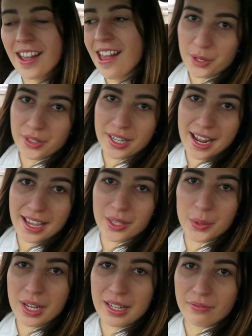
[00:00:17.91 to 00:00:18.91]
So today I
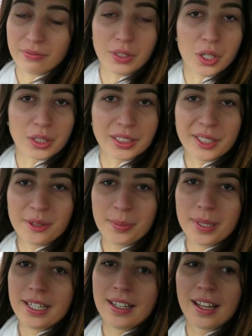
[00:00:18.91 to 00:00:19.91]
thought I'd vlog a little
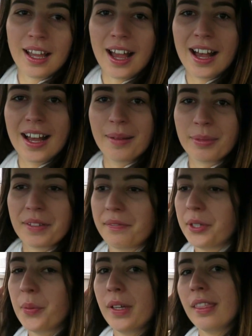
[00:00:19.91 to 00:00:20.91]
bit,
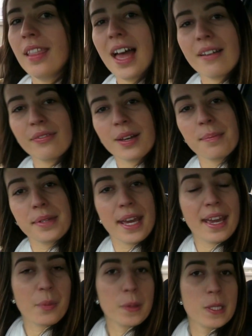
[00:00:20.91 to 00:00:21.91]
give you a wee life
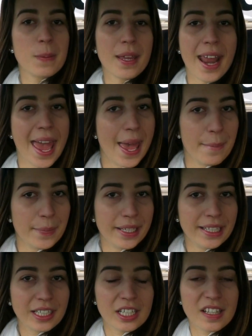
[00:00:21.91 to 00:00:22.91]
update on what's been
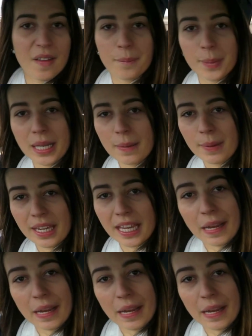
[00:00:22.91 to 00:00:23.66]
happening, because I've been a bit